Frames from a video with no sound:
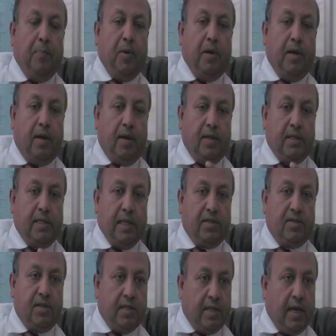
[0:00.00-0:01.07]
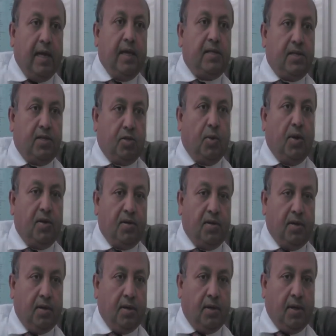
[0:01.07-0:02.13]
people are in such a dire
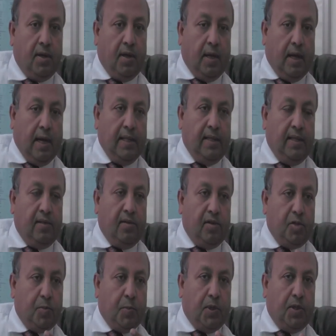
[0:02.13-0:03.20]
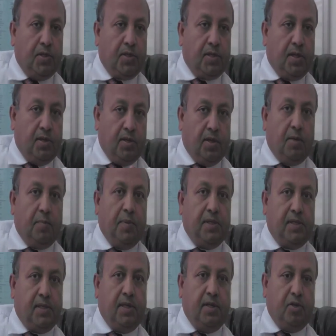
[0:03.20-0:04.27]
situation, I think the response cannot be
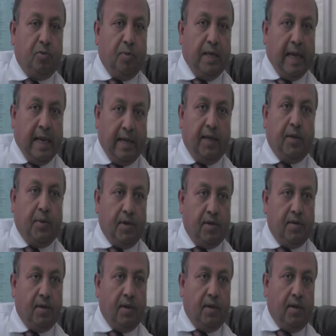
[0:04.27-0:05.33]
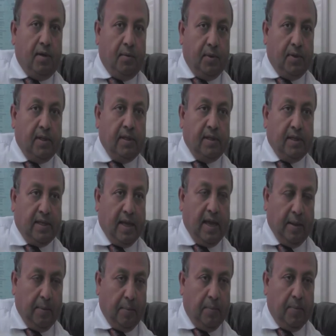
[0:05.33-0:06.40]
seen to be adequate within the
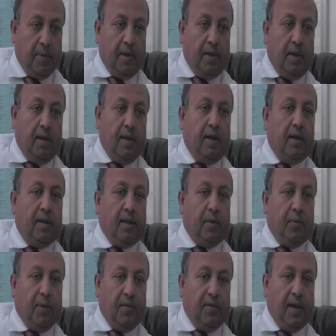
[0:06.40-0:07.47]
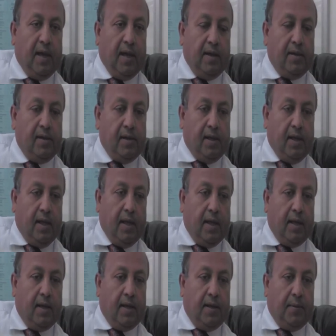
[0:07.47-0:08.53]
time that we've had.
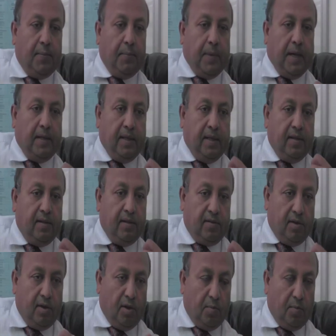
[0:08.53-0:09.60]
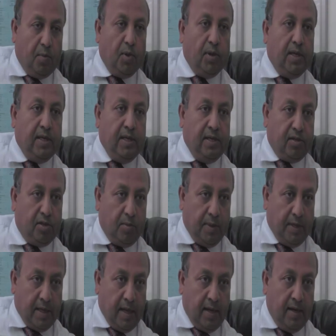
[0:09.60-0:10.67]
I think there's a lot more that needs to
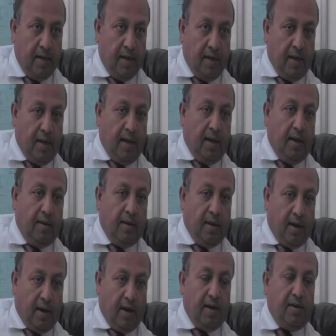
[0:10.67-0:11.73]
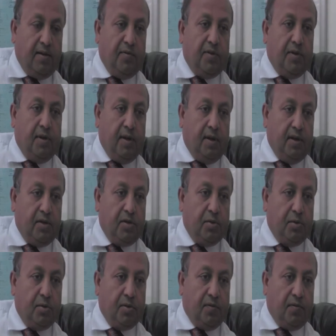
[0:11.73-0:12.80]
be done. There are
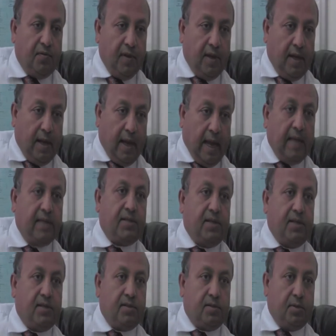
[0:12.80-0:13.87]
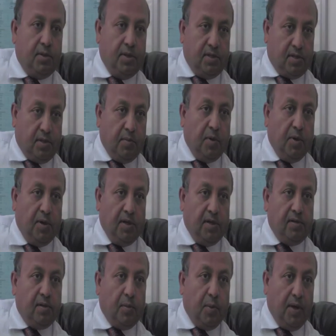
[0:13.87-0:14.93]
issues of access to these
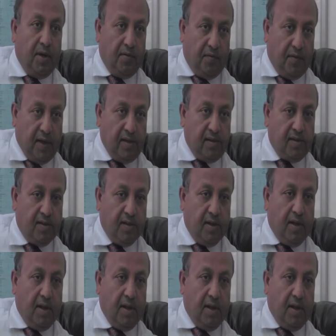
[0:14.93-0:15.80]
communities that we have faced.